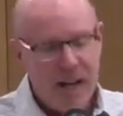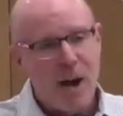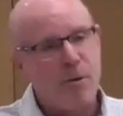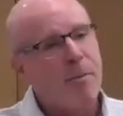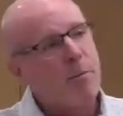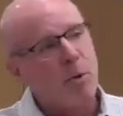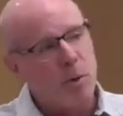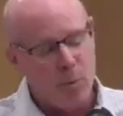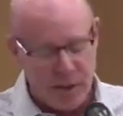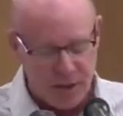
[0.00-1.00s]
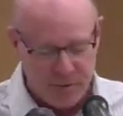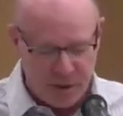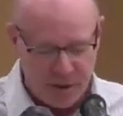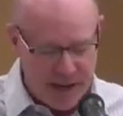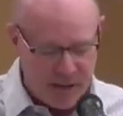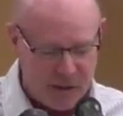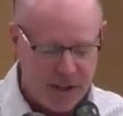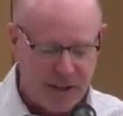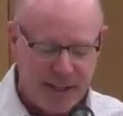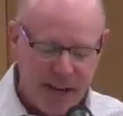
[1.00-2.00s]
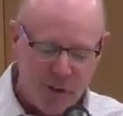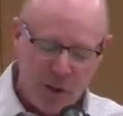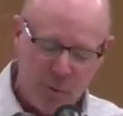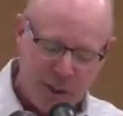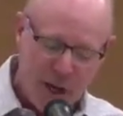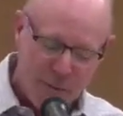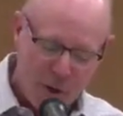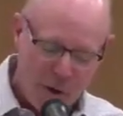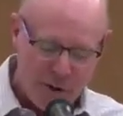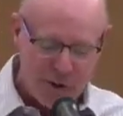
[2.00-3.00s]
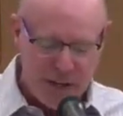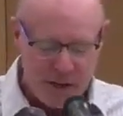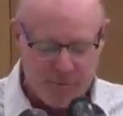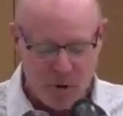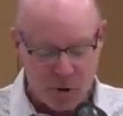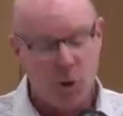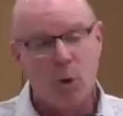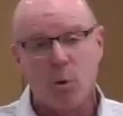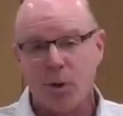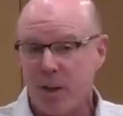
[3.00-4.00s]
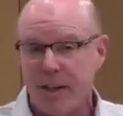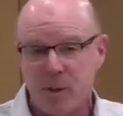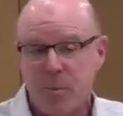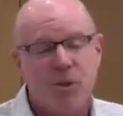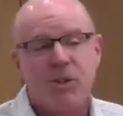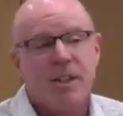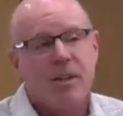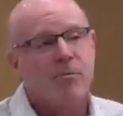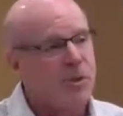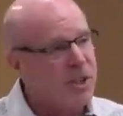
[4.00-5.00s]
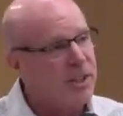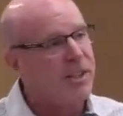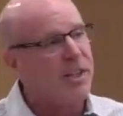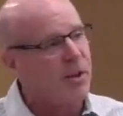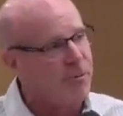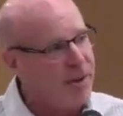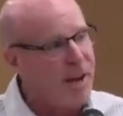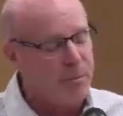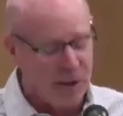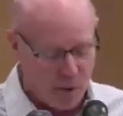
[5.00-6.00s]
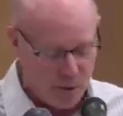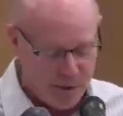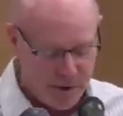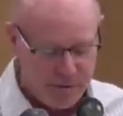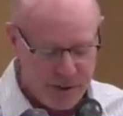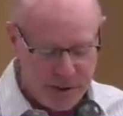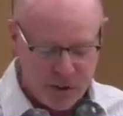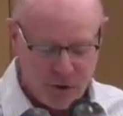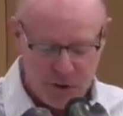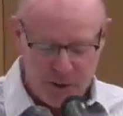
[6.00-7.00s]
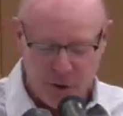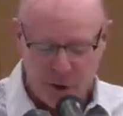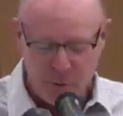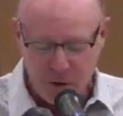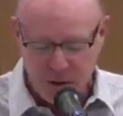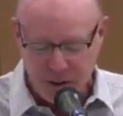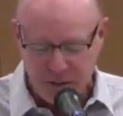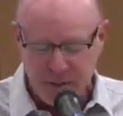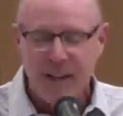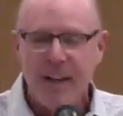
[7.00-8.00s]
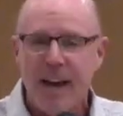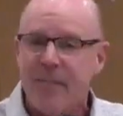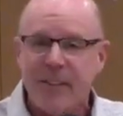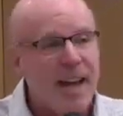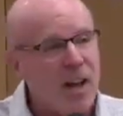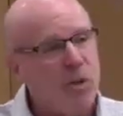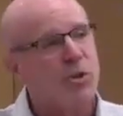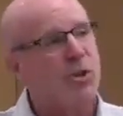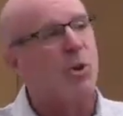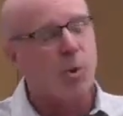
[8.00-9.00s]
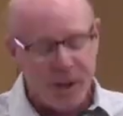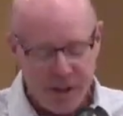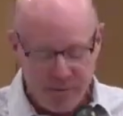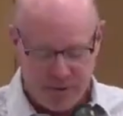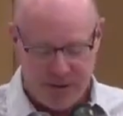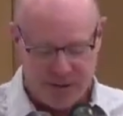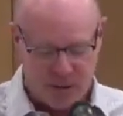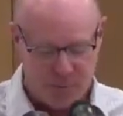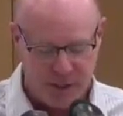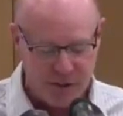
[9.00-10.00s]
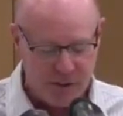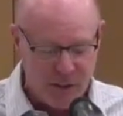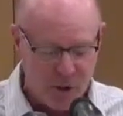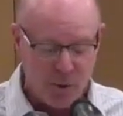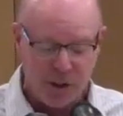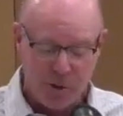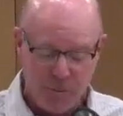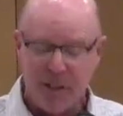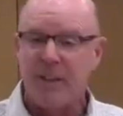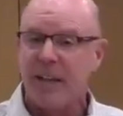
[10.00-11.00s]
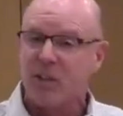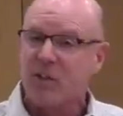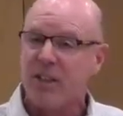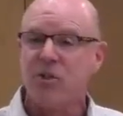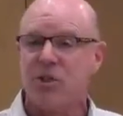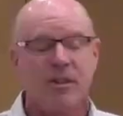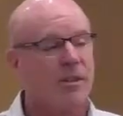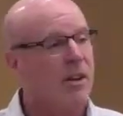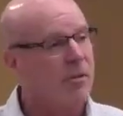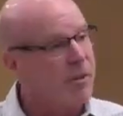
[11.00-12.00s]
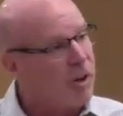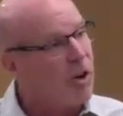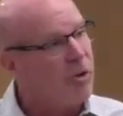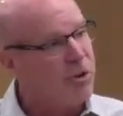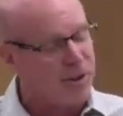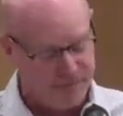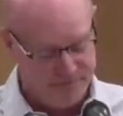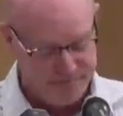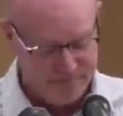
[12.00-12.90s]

I remember when we lived in Alaska and occasionally would come across Native folks who were experiencing infertility in their family or in their village, in their community. The elders grieved this because they knew it could mean the extinction of their culture.